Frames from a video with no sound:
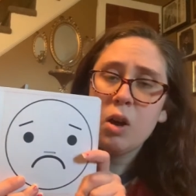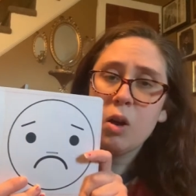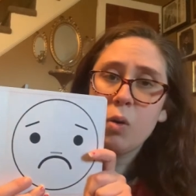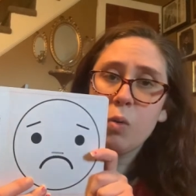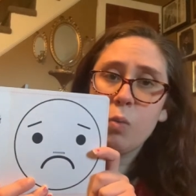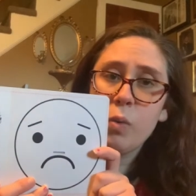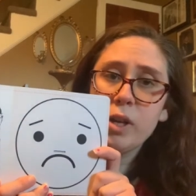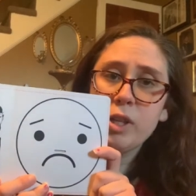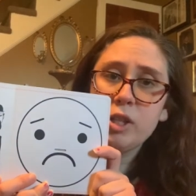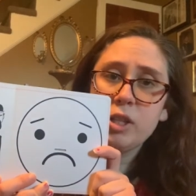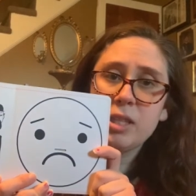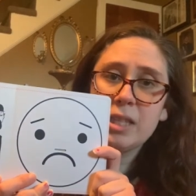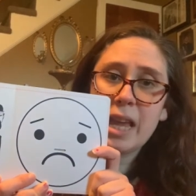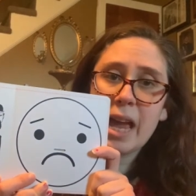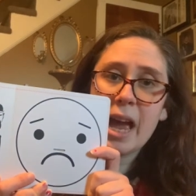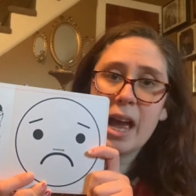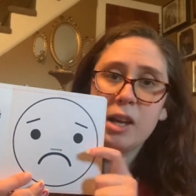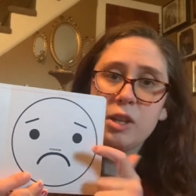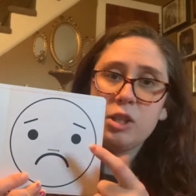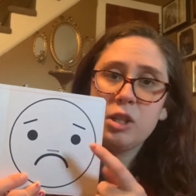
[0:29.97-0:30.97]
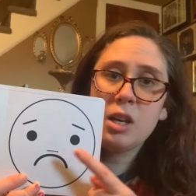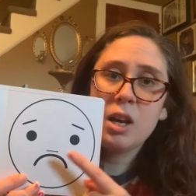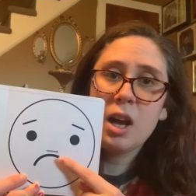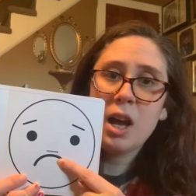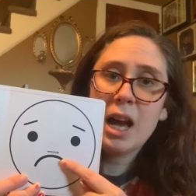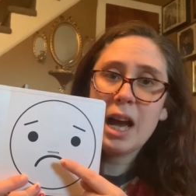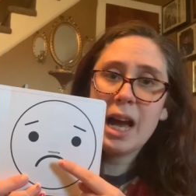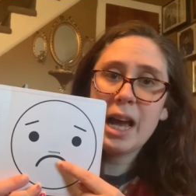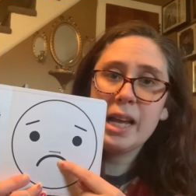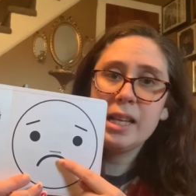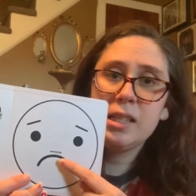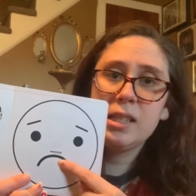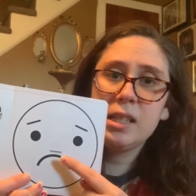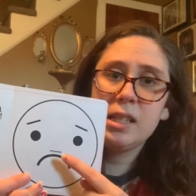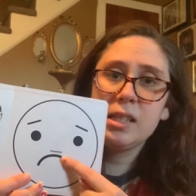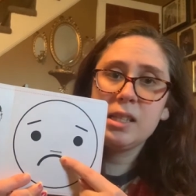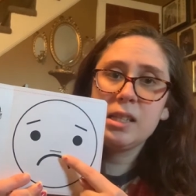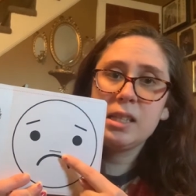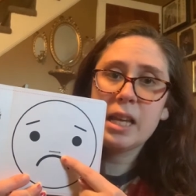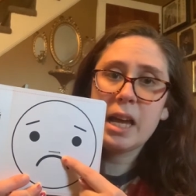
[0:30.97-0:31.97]
Which stash hides
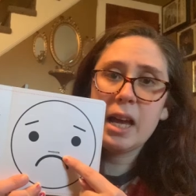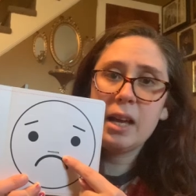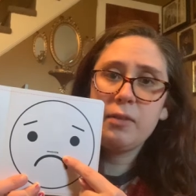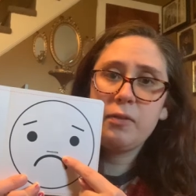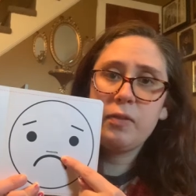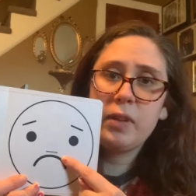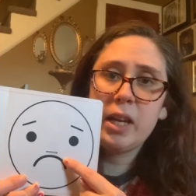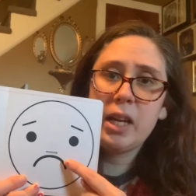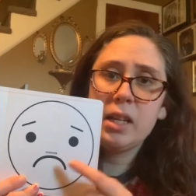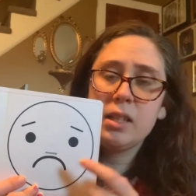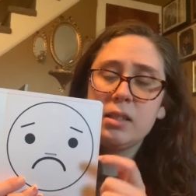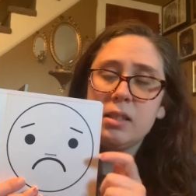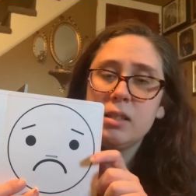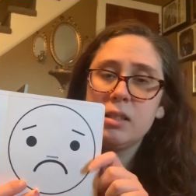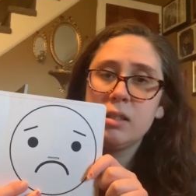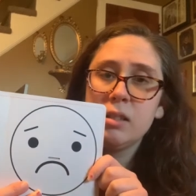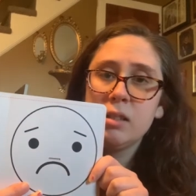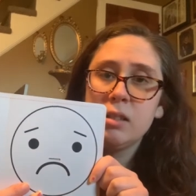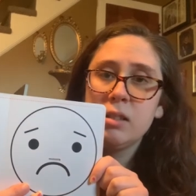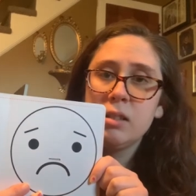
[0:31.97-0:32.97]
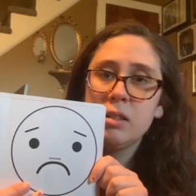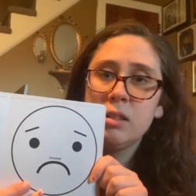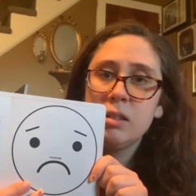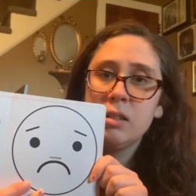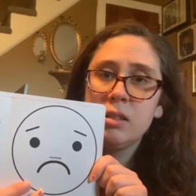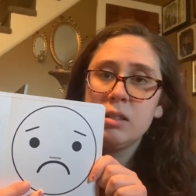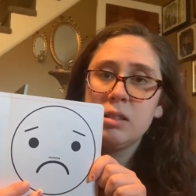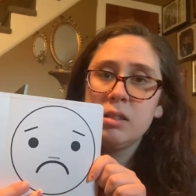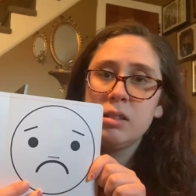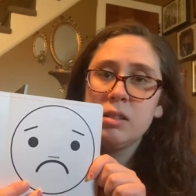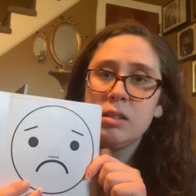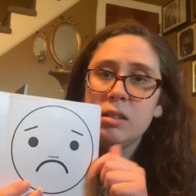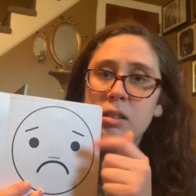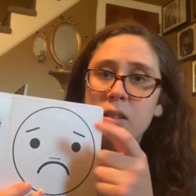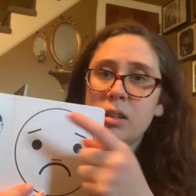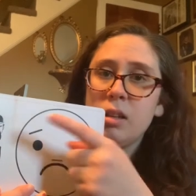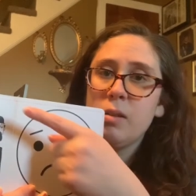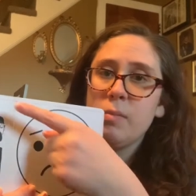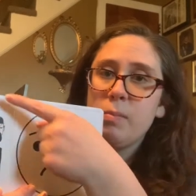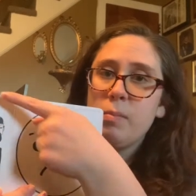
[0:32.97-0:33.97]
his sad face.
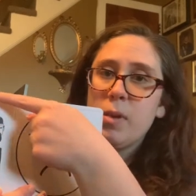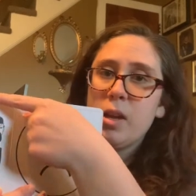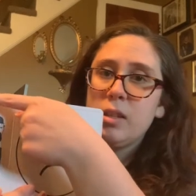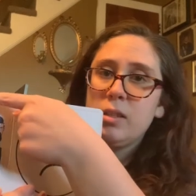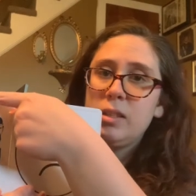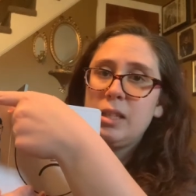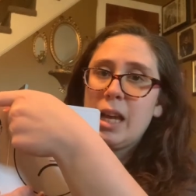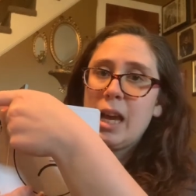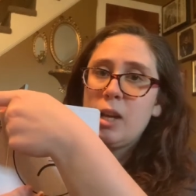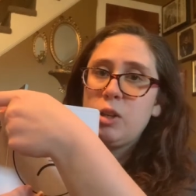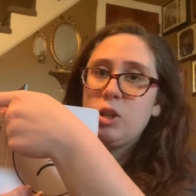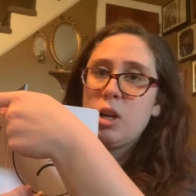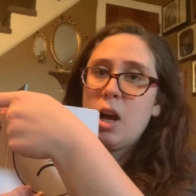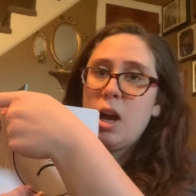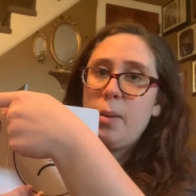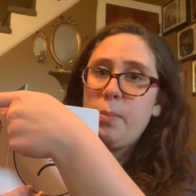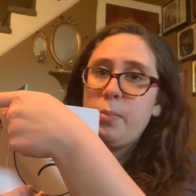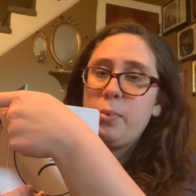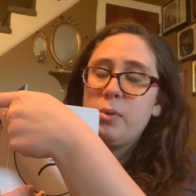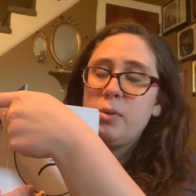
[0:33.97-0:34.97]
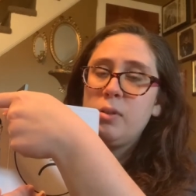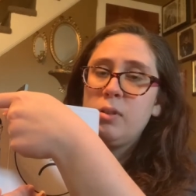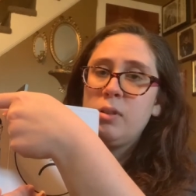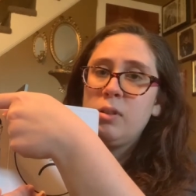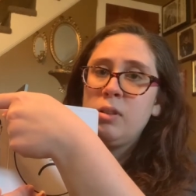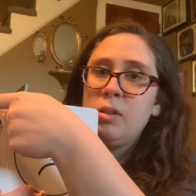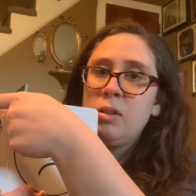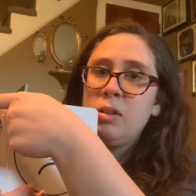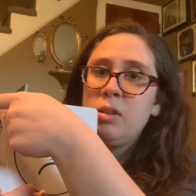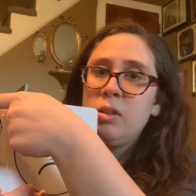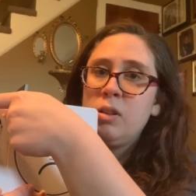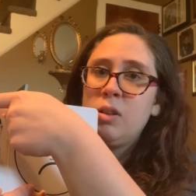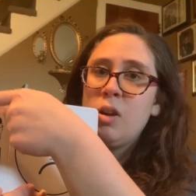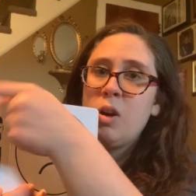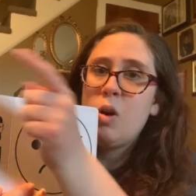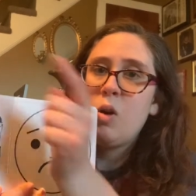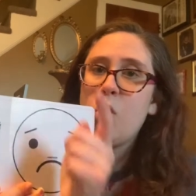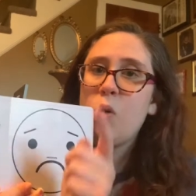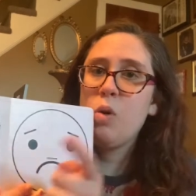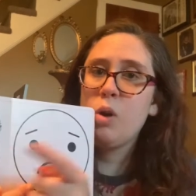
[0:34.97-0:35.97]
Mustache up
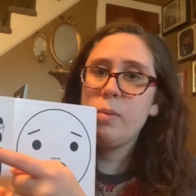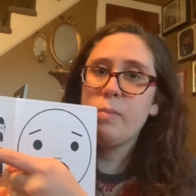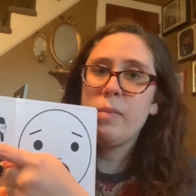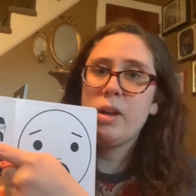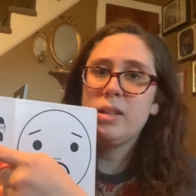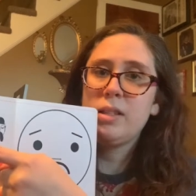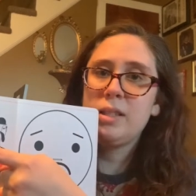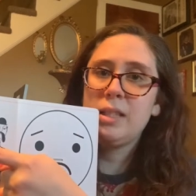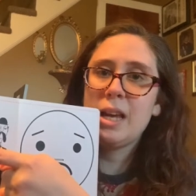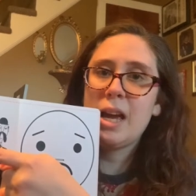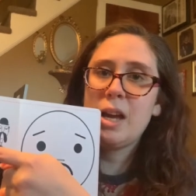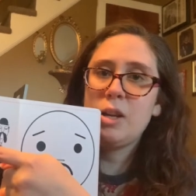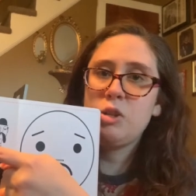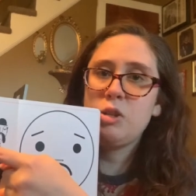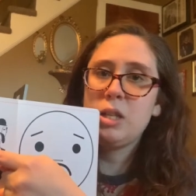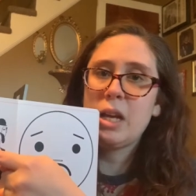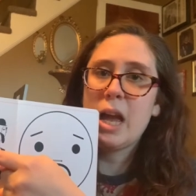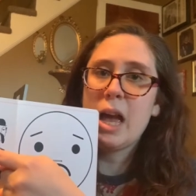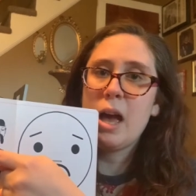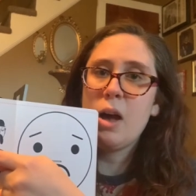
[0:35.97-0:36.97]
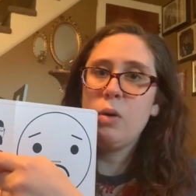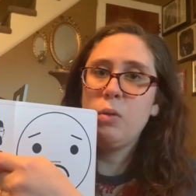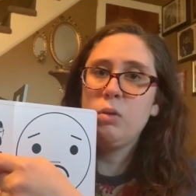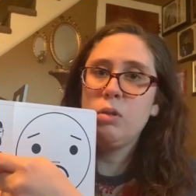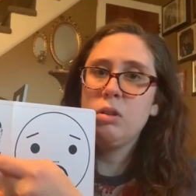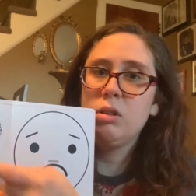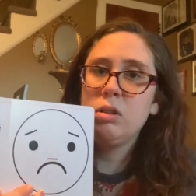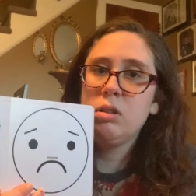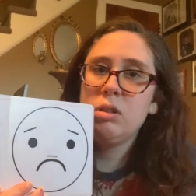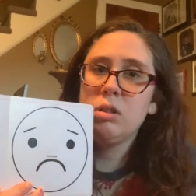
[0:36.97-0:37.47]
or mustache down?